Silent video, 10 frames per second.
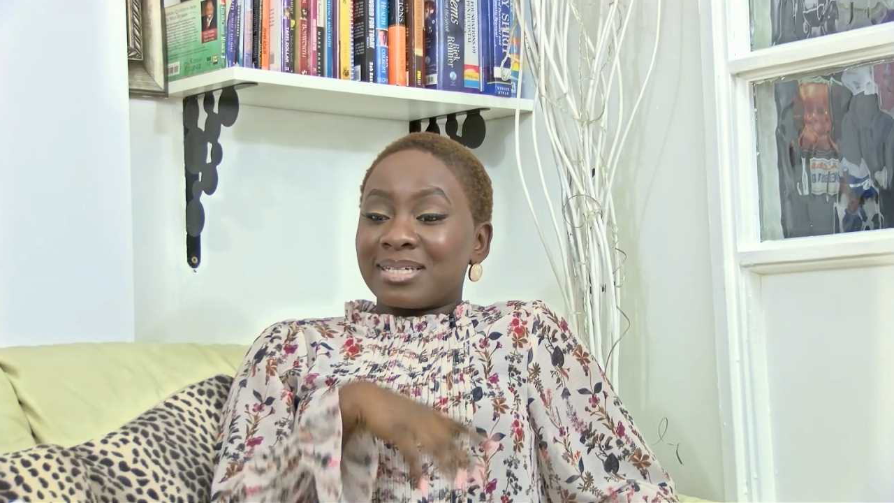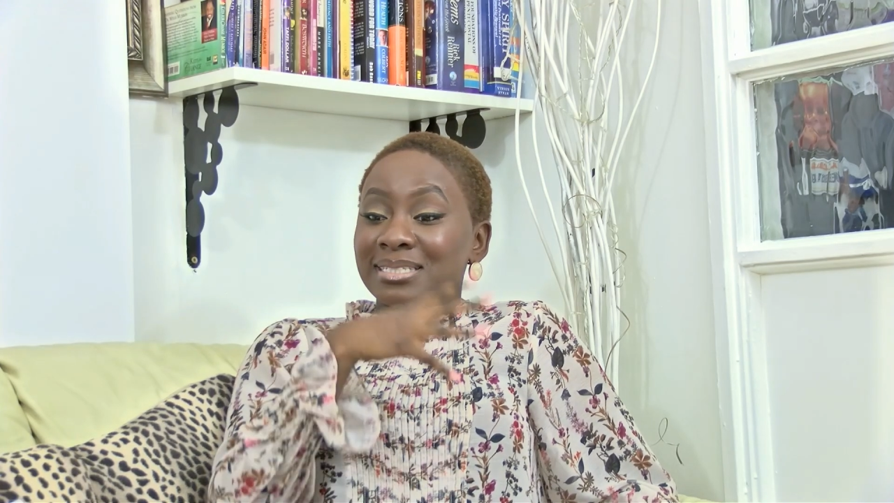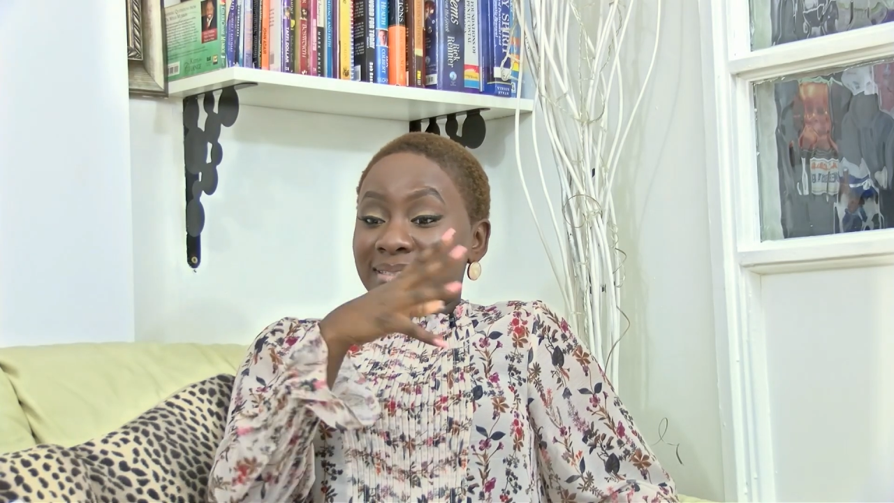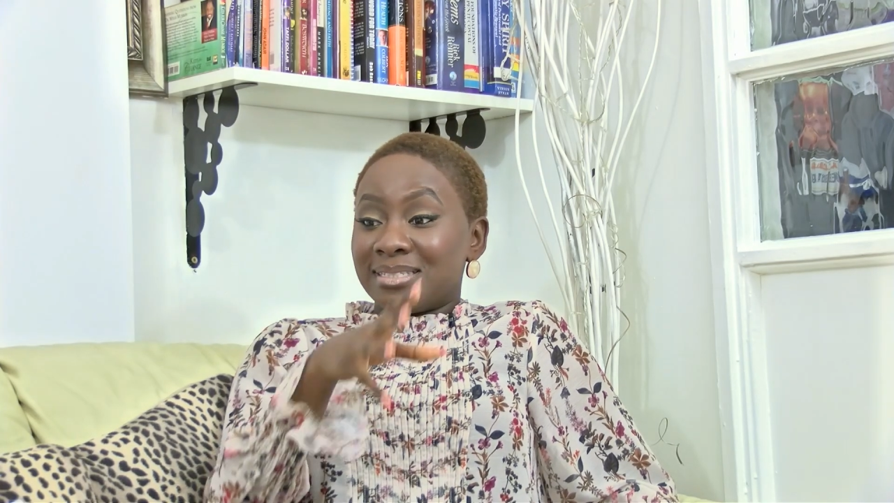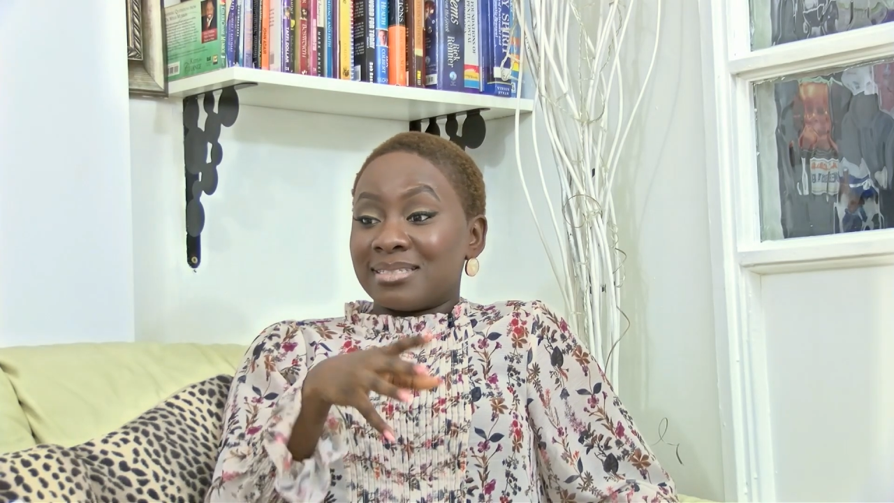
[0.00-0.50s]
I
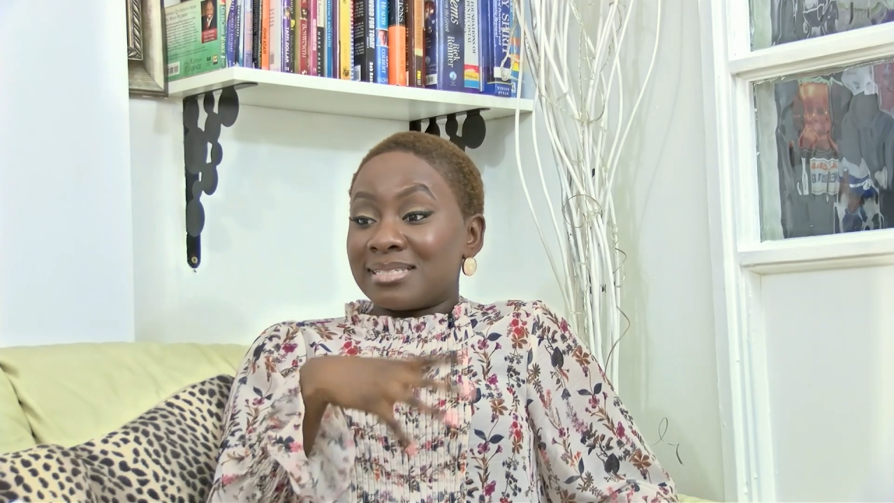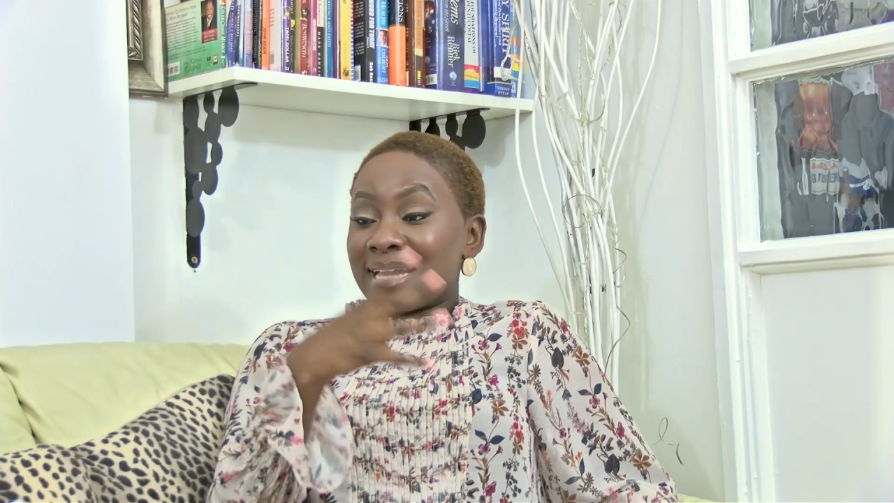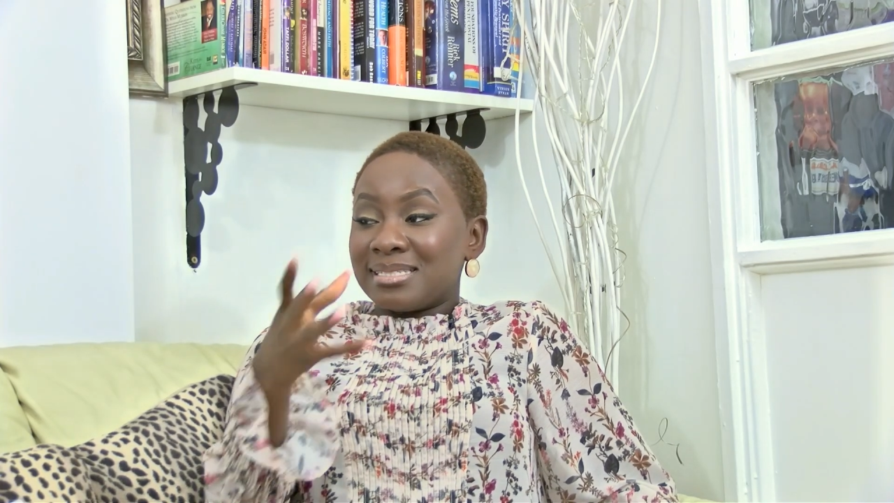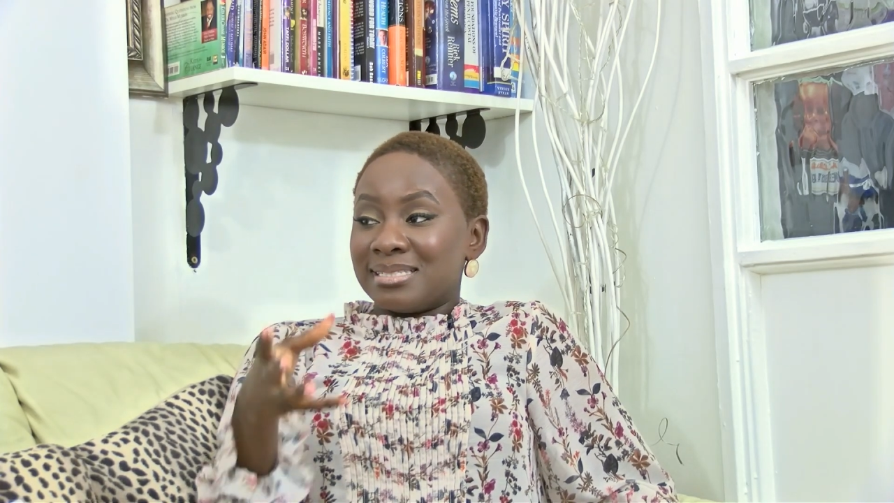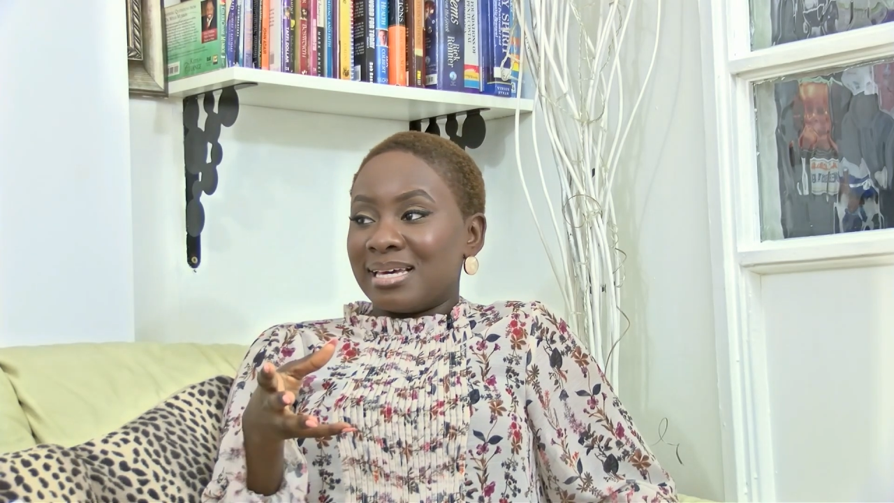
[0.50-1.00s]
did the
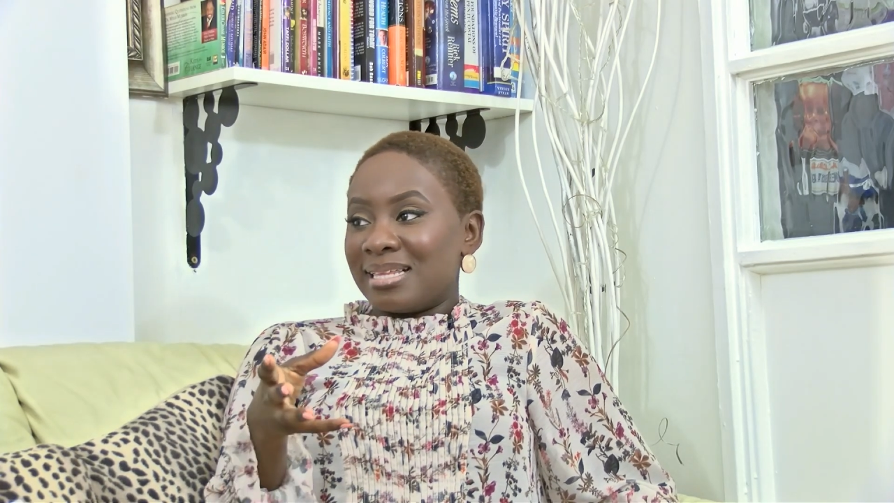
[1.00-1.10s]
testing,